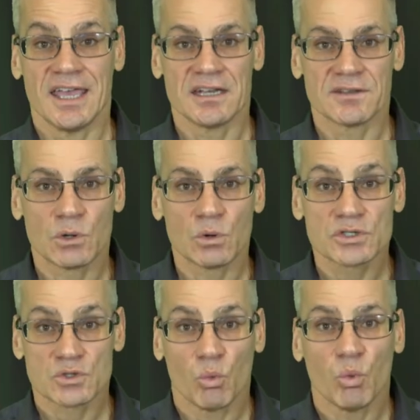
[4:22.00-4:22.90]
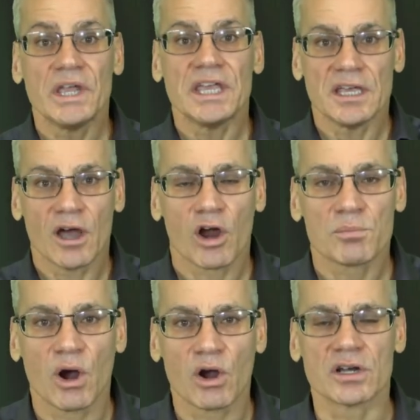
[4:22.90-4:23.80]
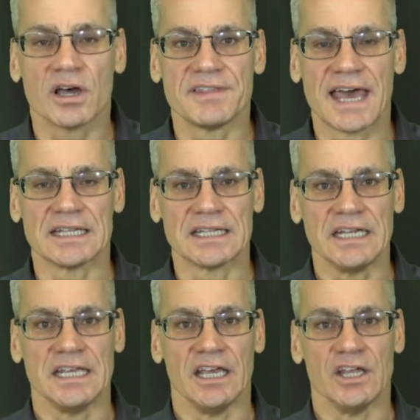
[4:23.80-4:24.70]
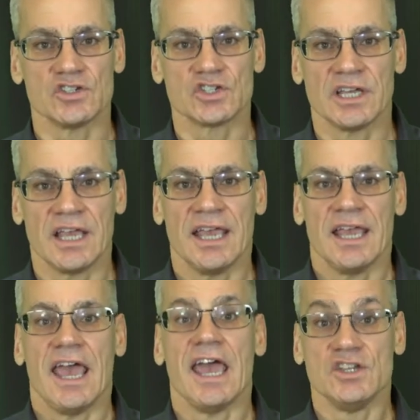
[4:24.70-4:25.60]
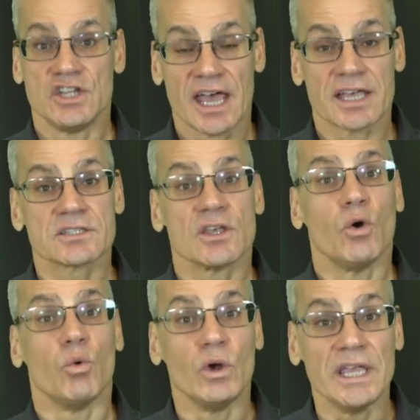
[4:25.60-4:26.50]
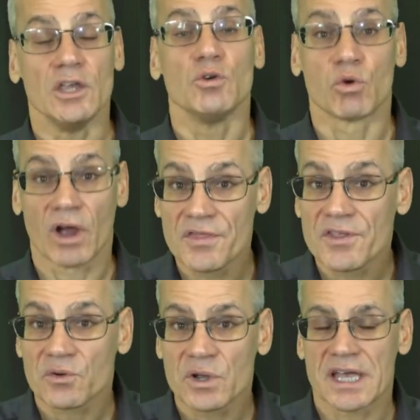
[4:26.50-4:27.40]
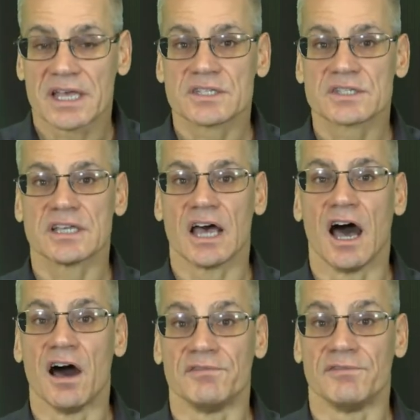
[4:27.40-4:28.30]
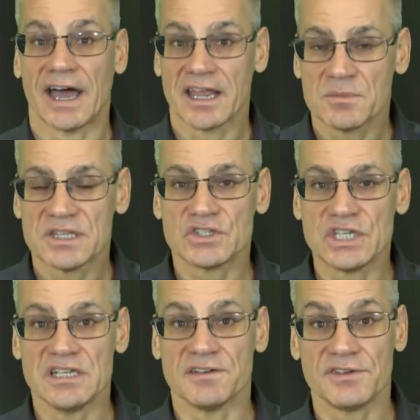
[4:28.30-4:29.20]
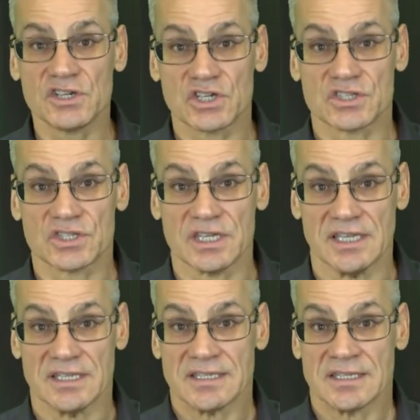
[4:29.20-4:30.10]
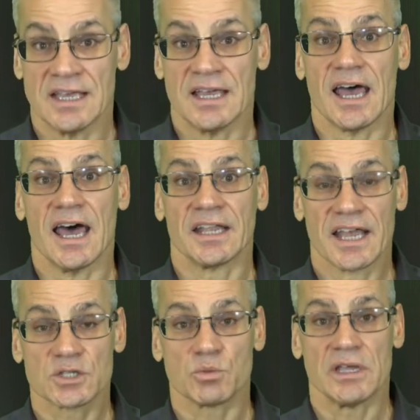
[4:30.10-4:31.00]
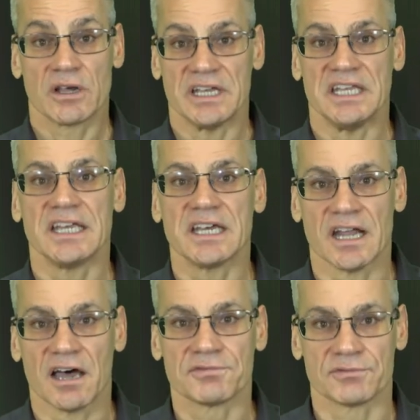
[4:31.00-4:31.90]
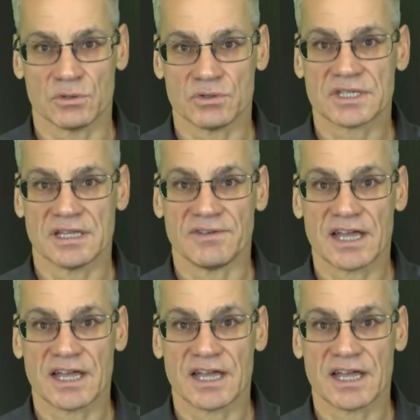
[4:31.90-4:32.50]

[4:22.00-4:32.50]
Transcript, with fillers: And of course, we are part of that lineage. And yes, we run the risk of vitamin C deficiencies unless we are eating enough fruits and